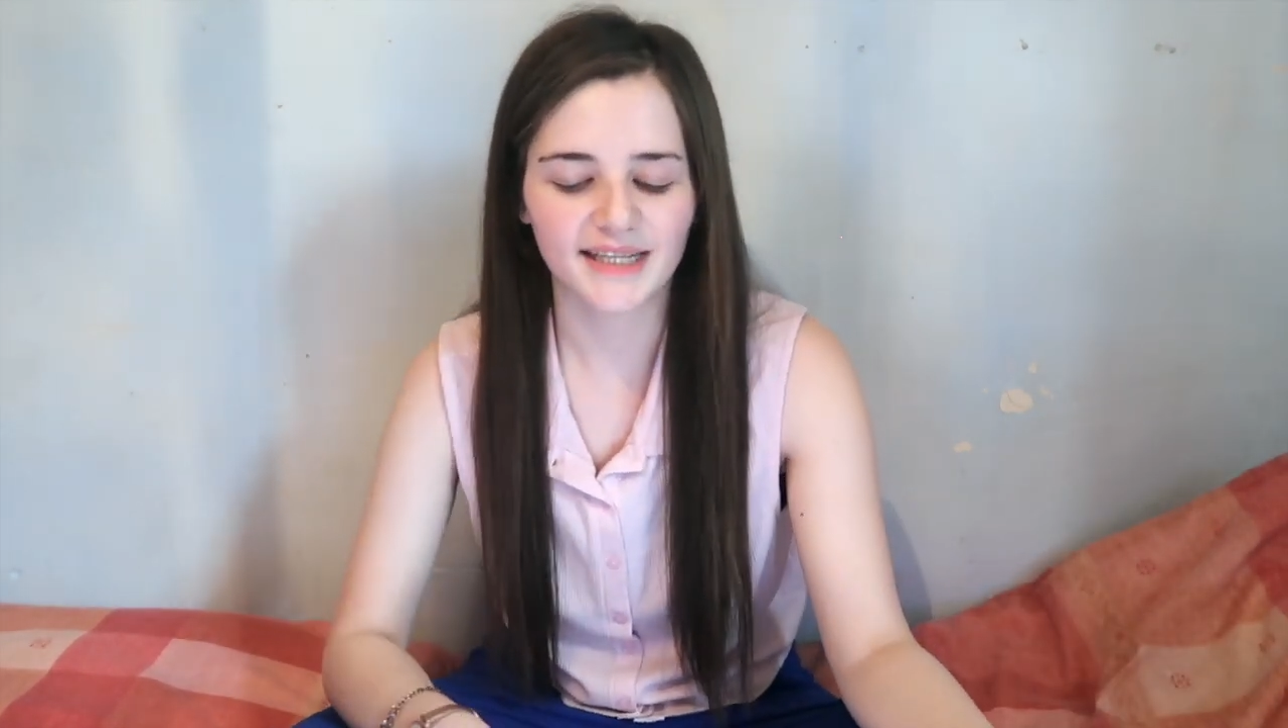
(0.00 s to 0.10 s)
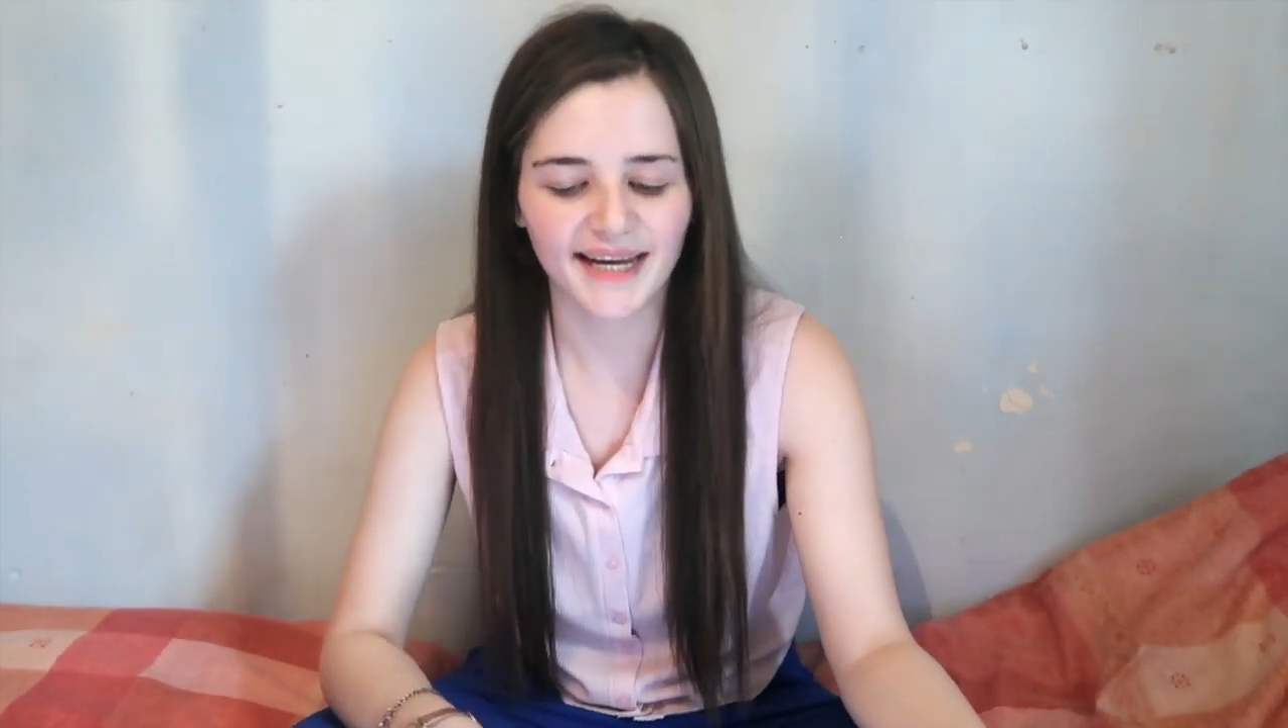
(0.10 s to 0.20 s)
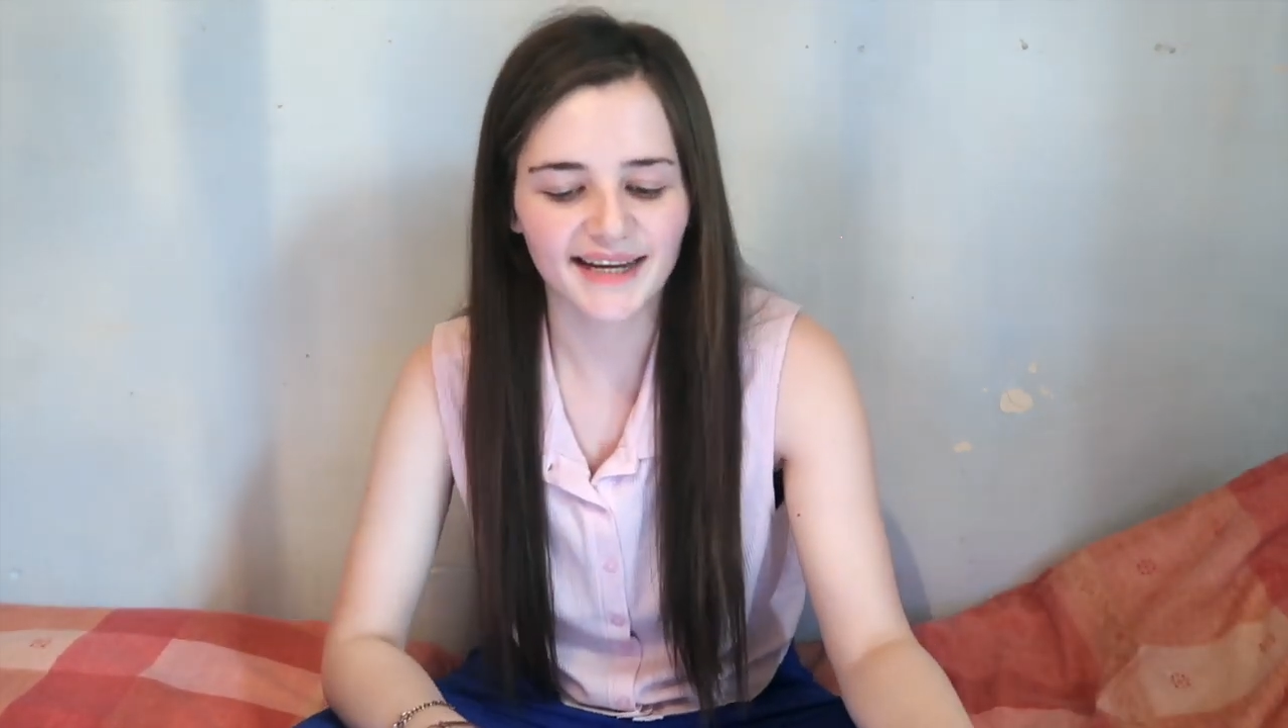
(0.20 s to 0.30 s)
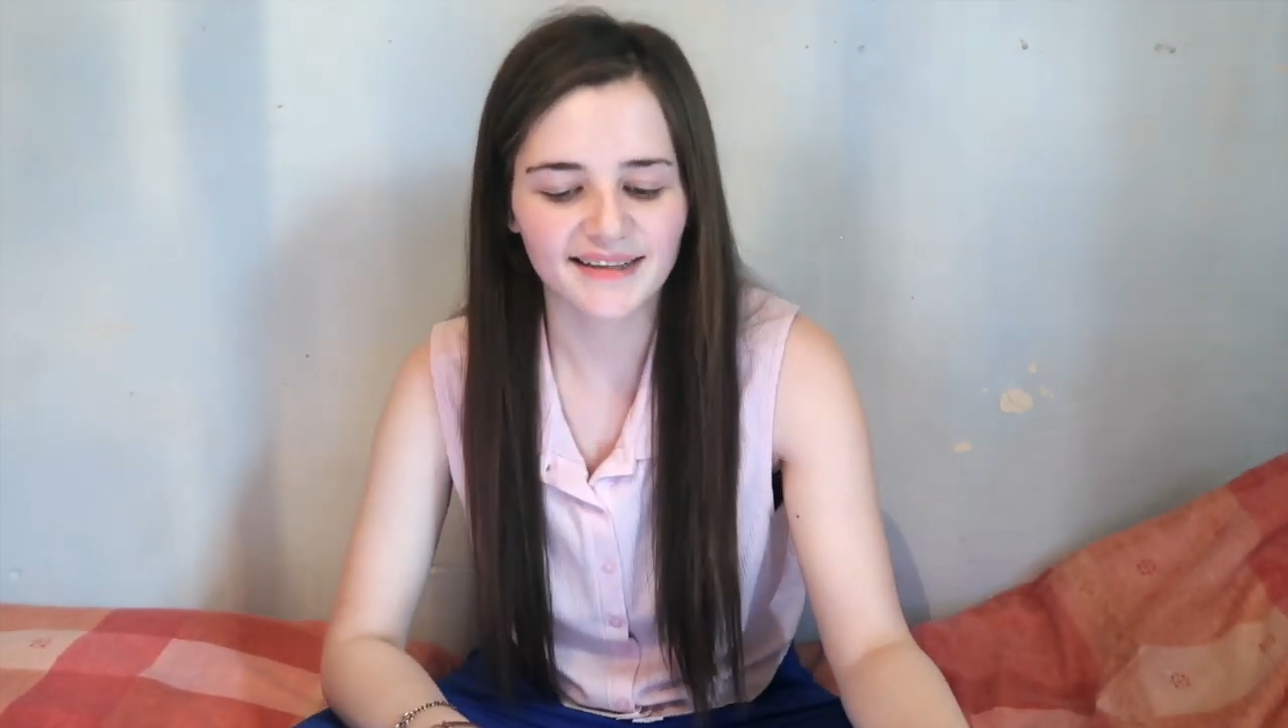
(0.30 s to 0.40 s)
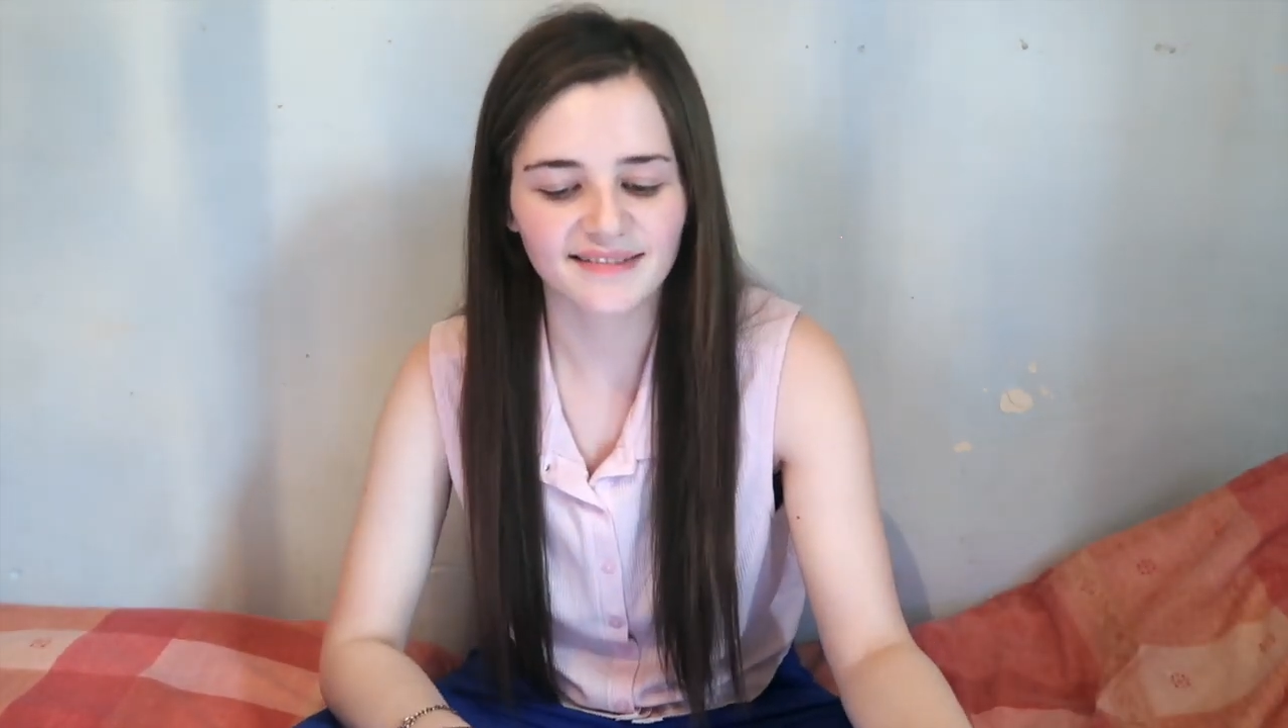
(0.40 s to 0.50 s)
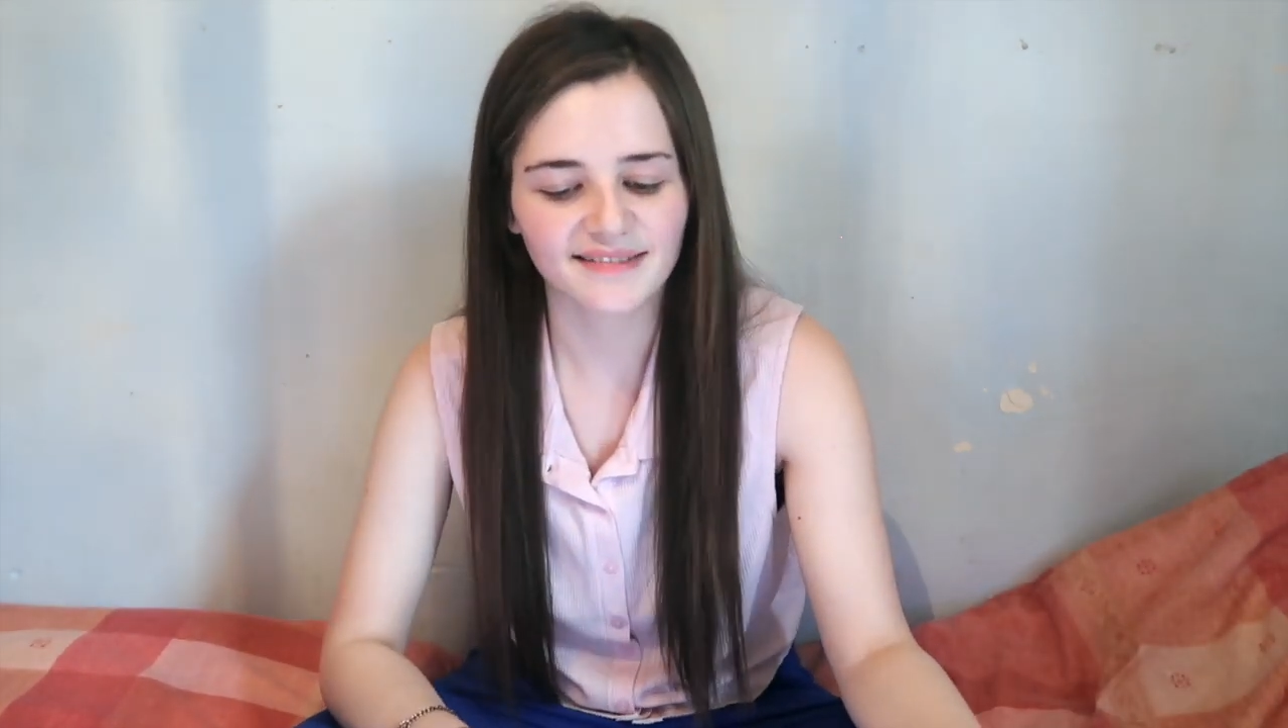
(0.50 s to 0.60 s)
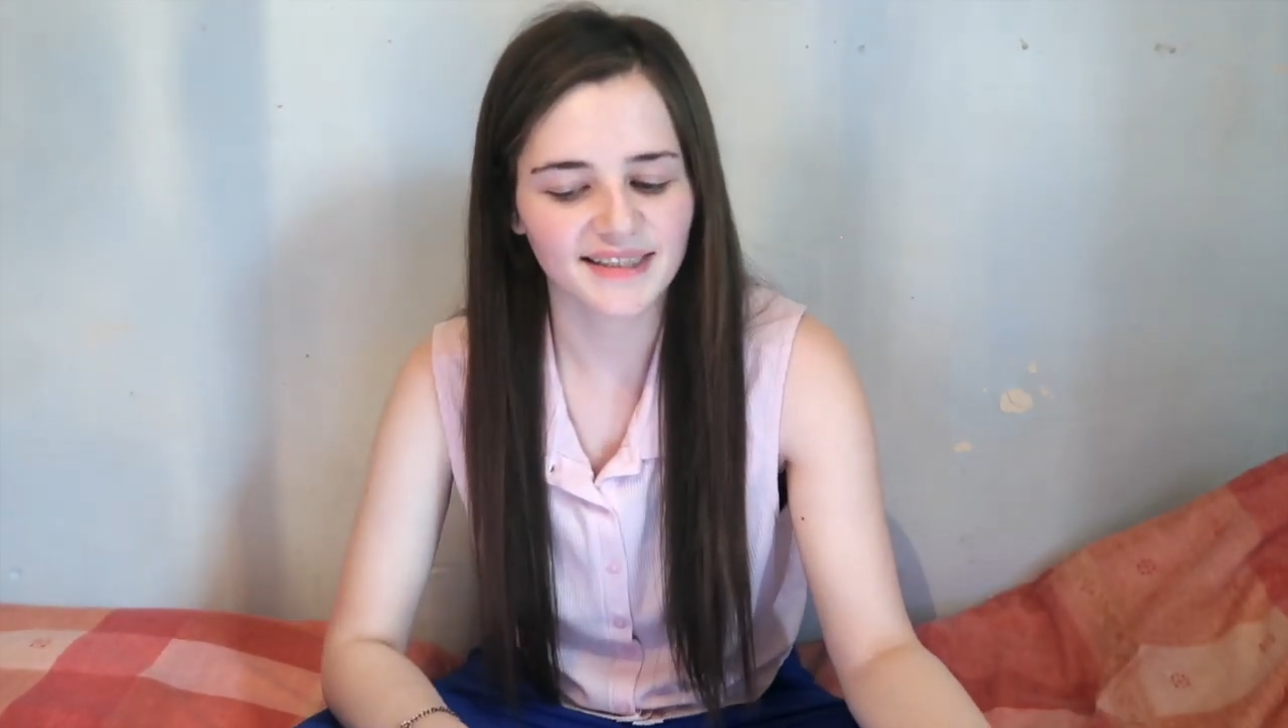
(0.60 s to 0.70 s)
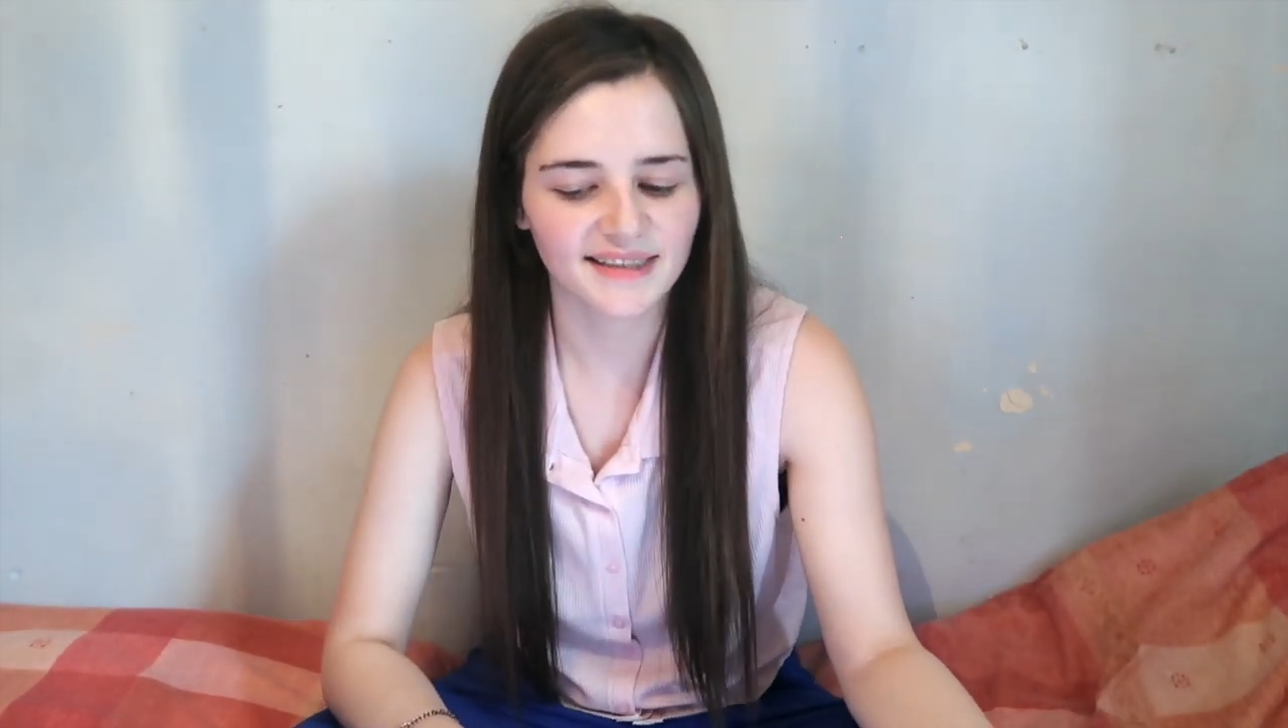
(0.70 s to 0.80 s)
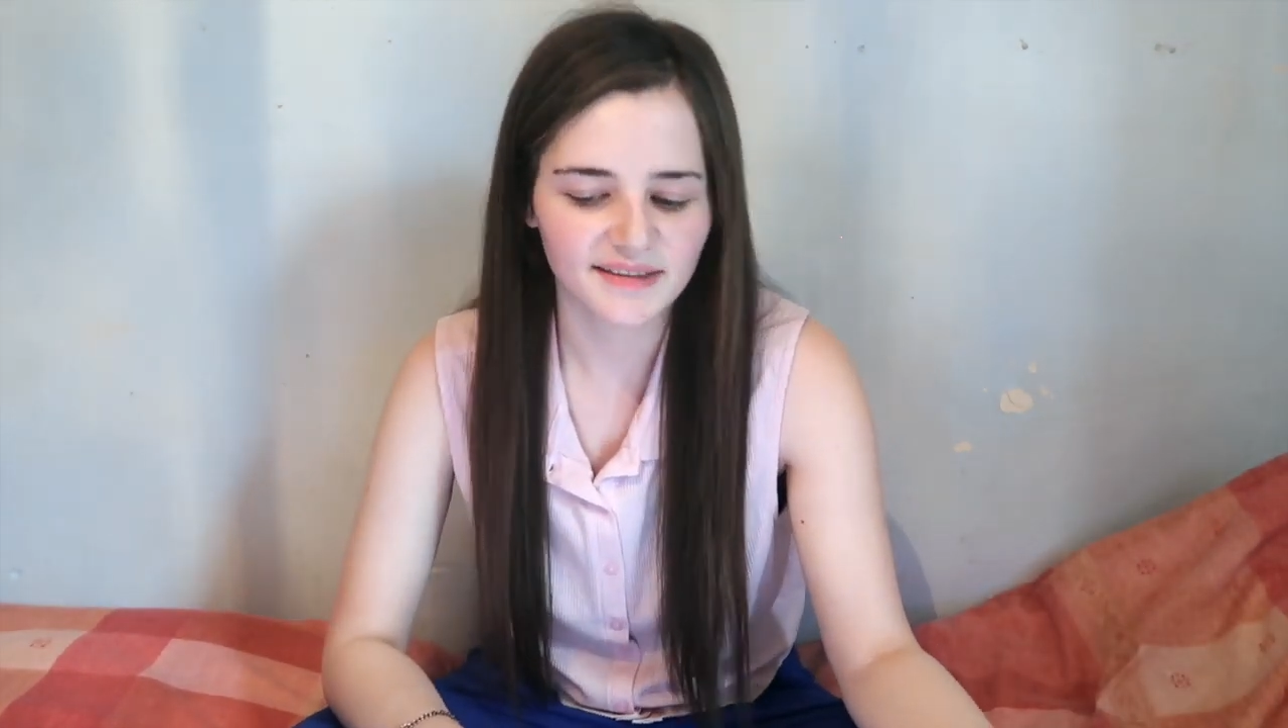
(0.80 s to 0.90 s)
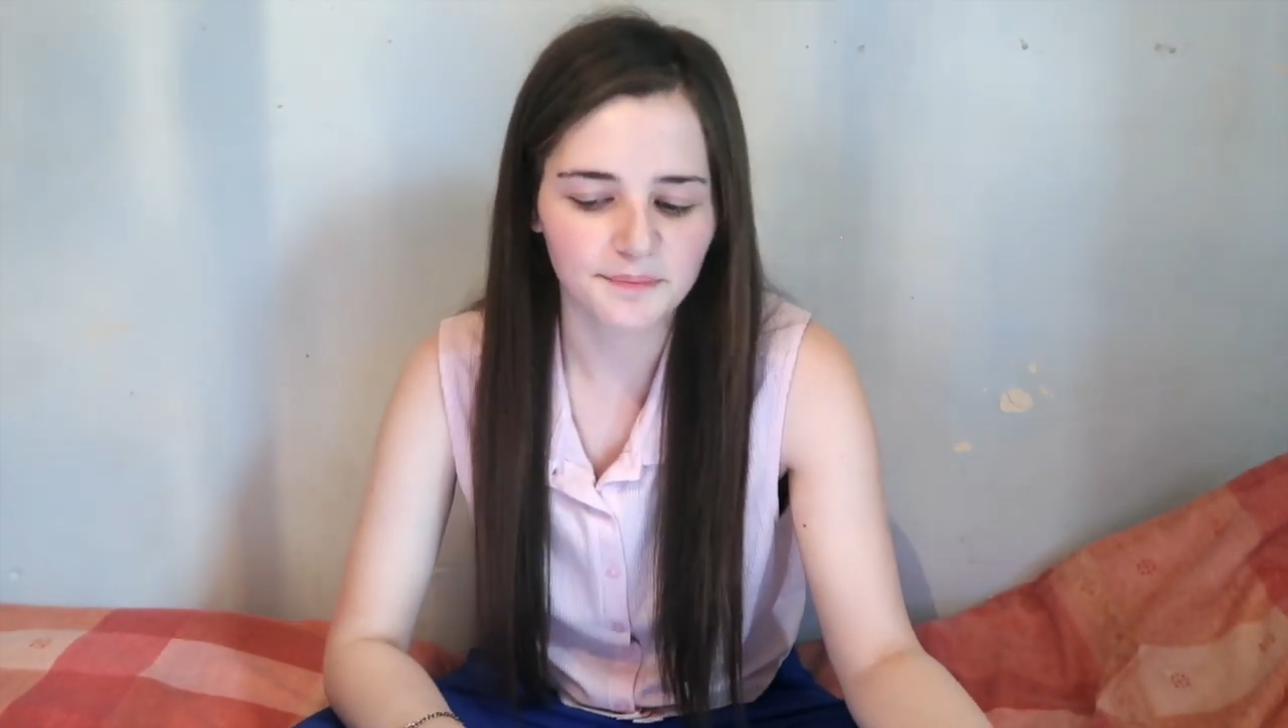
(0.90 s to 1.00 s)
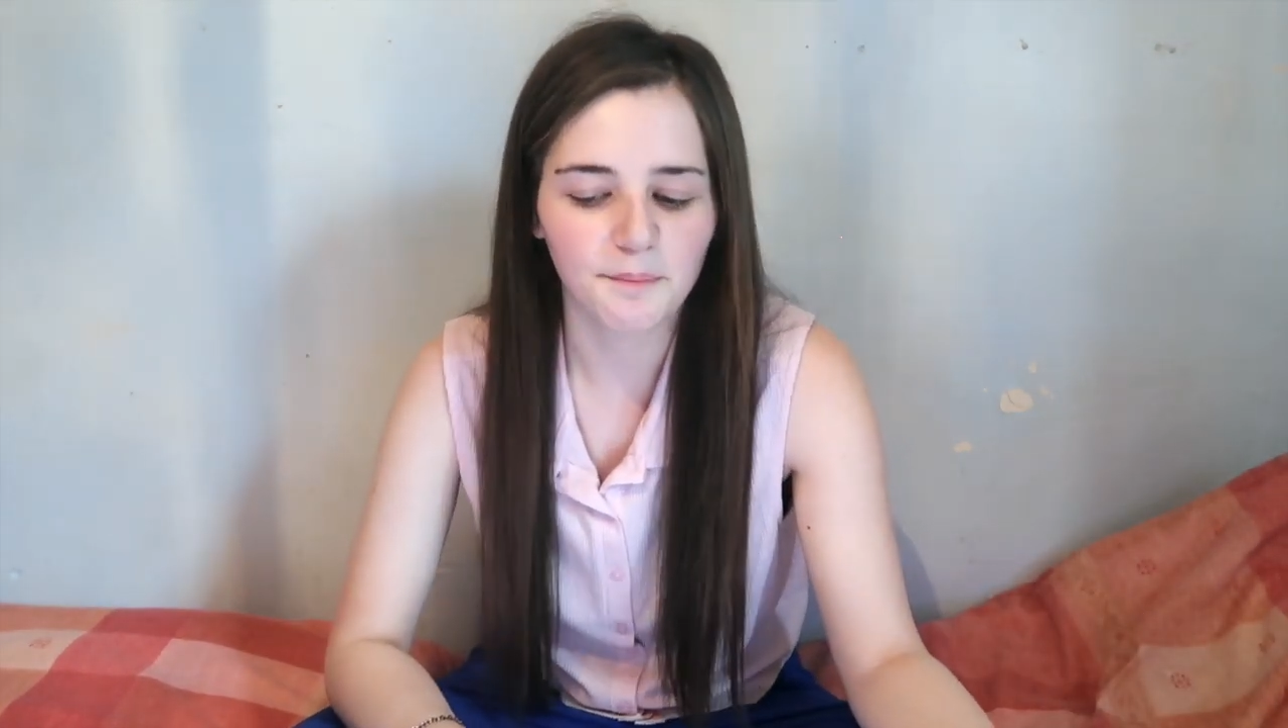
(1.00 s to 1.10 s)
again